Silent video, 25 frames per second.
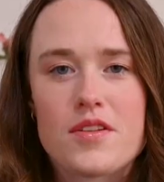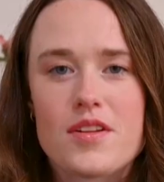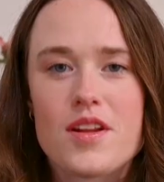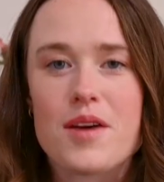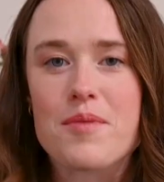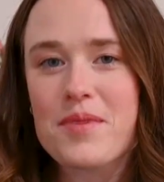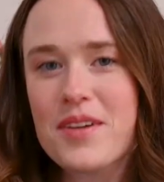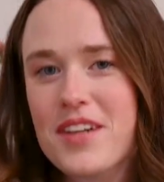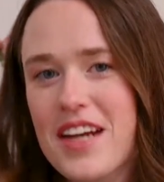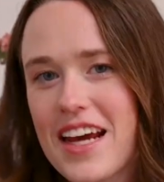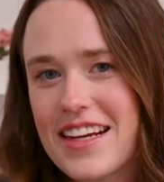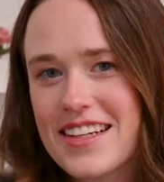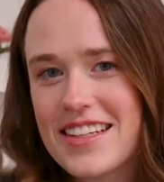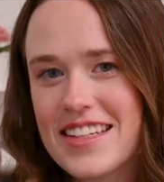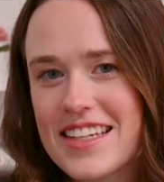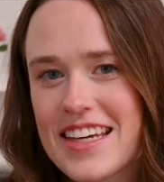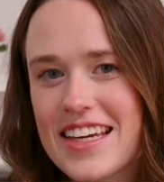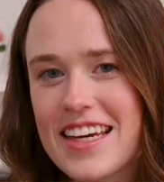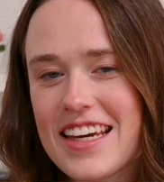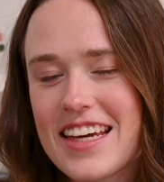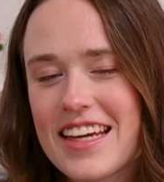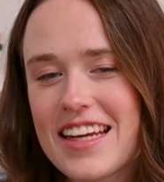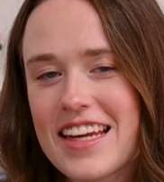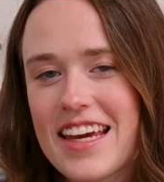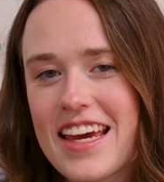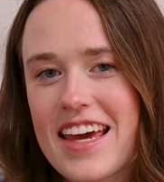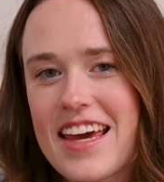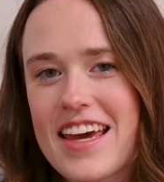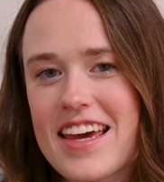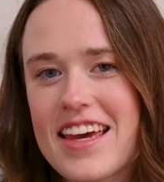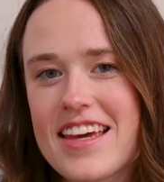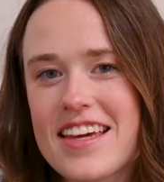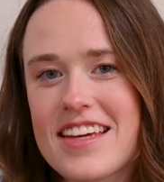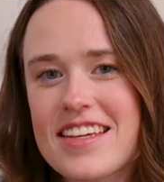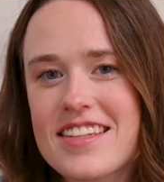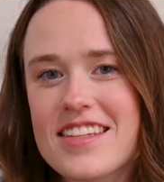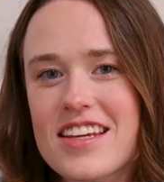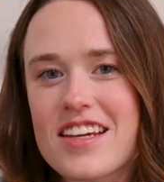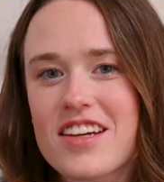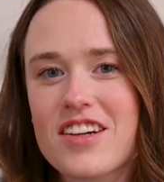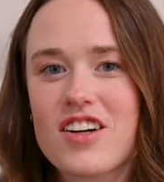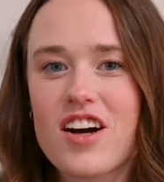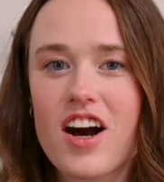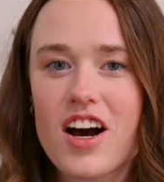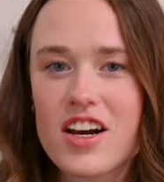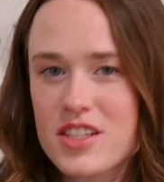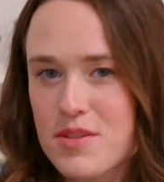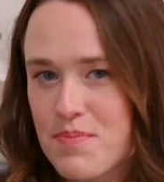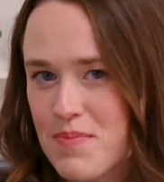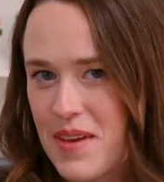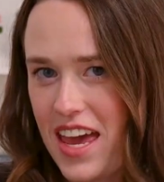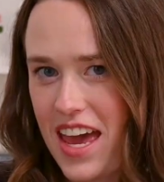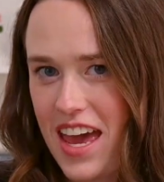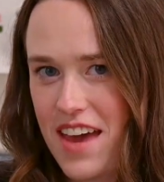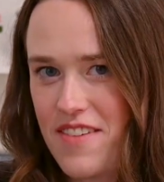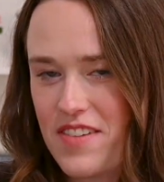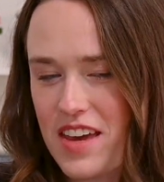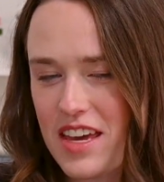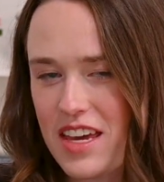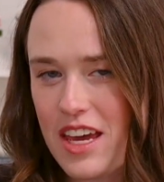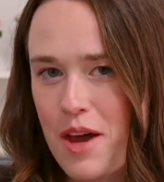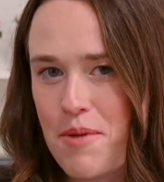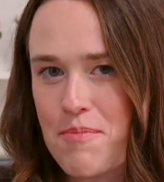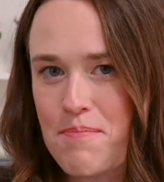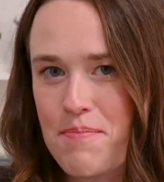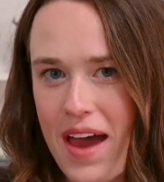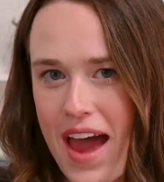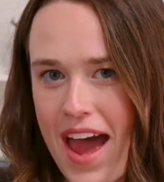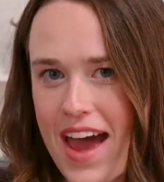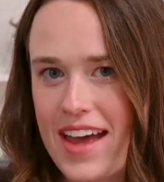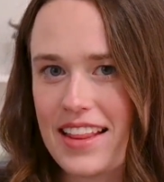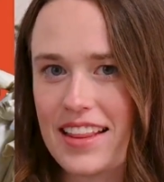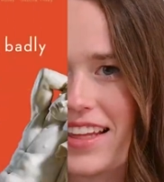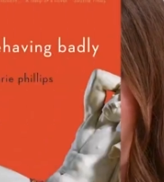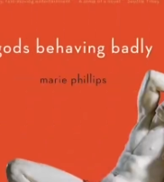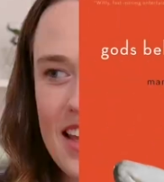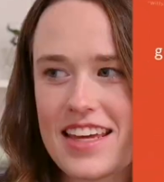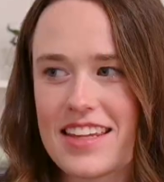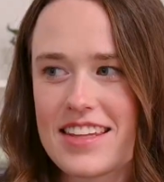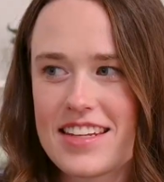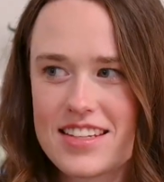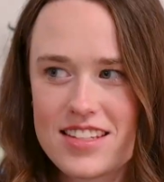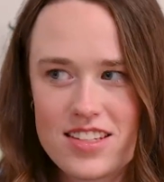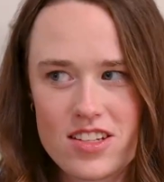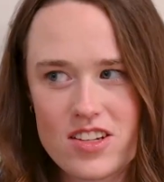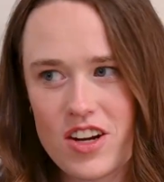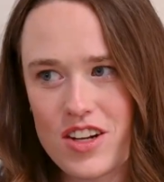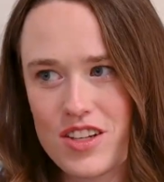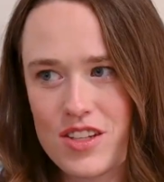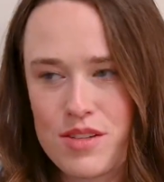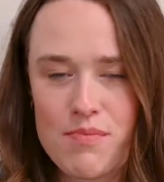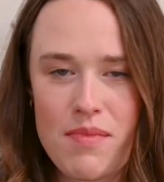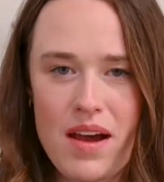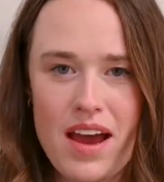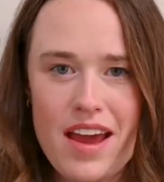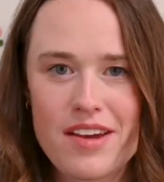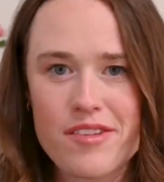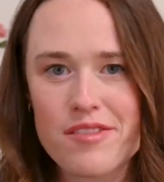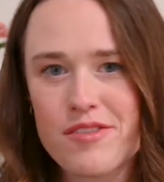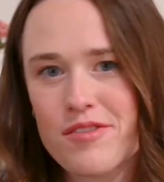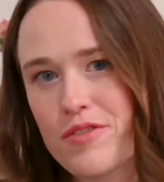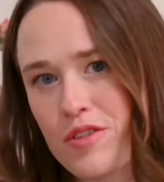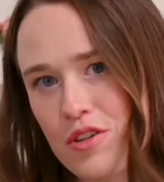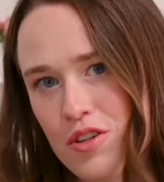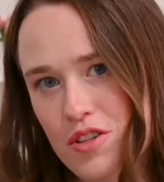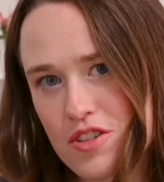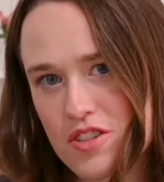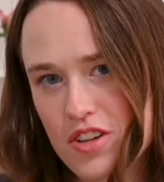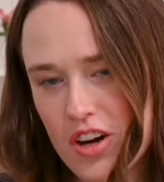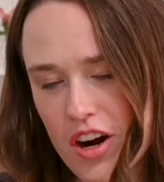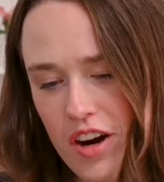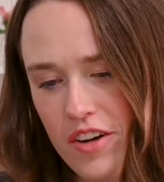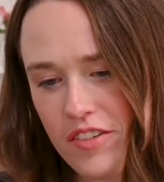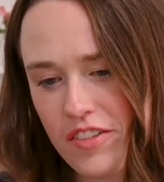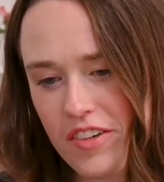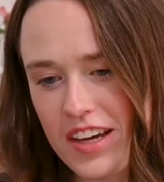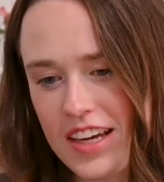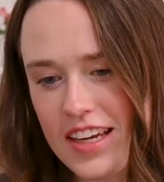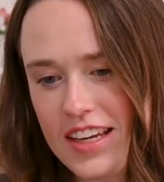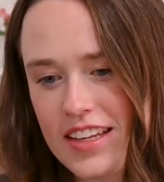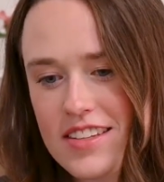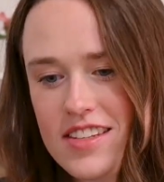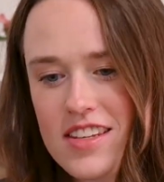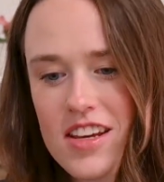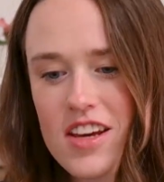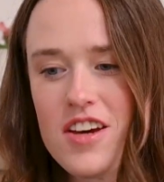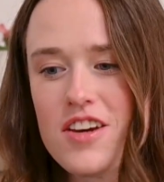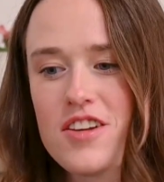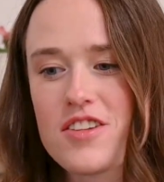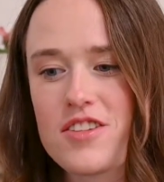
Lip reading: Number 19 is God's Behaving Badly, and this starts my 4-star reads.